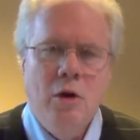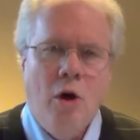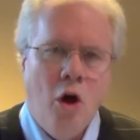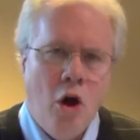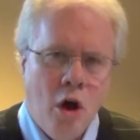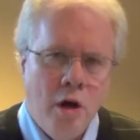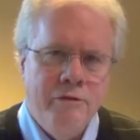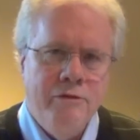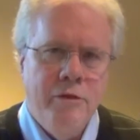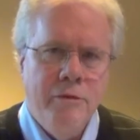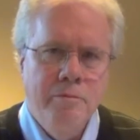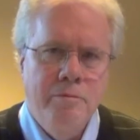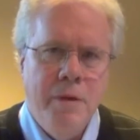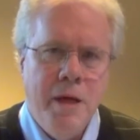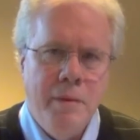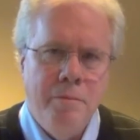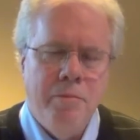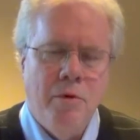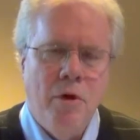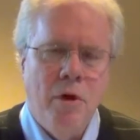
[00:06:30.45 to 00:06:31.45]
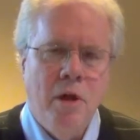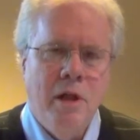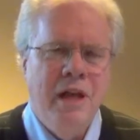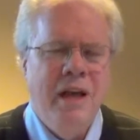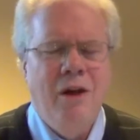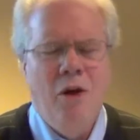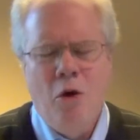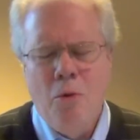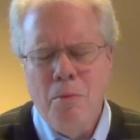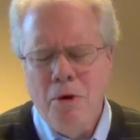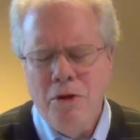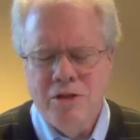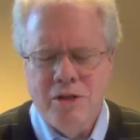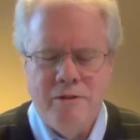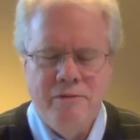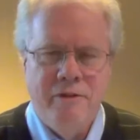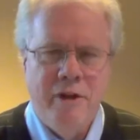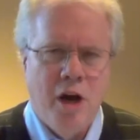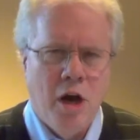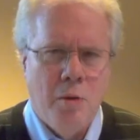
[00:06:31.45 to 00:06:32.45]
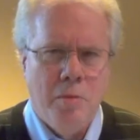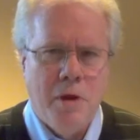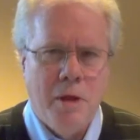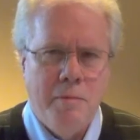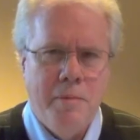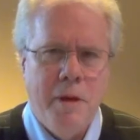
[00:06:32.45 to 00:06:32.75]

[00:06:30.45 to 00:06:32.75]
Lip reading: often people, almost invariably,